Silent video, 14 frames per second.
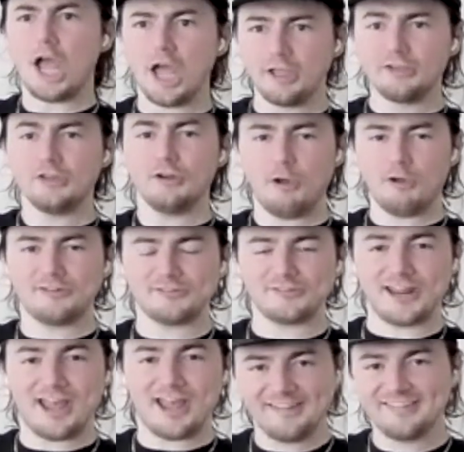you don't
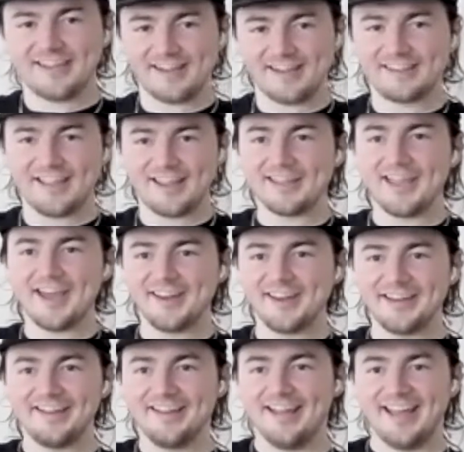understand, yada, yada,
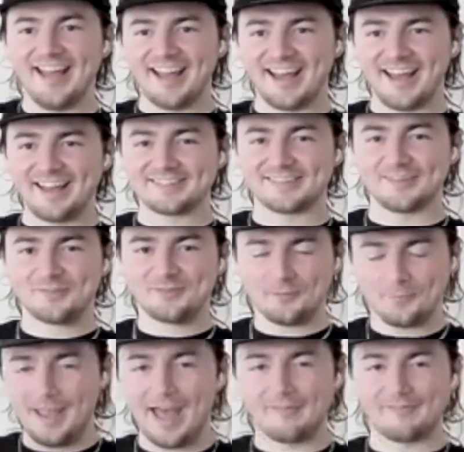yada. Uh, so
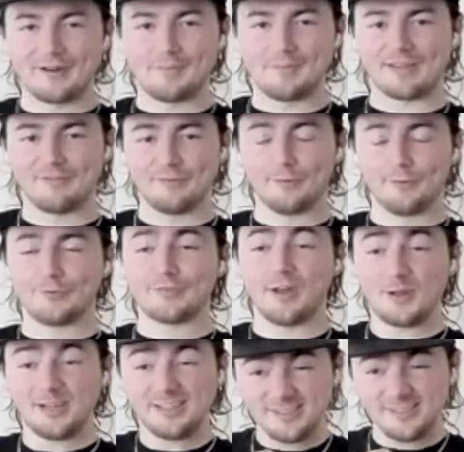we're having a back and forth. And I
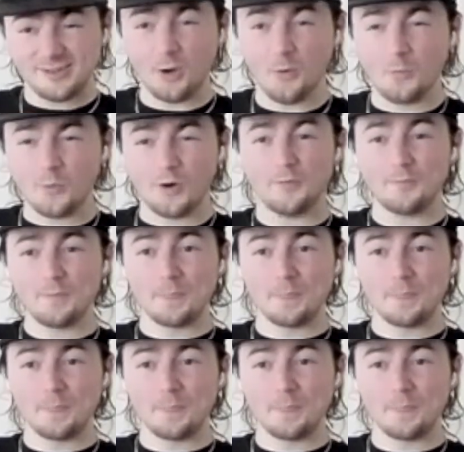went, you know what?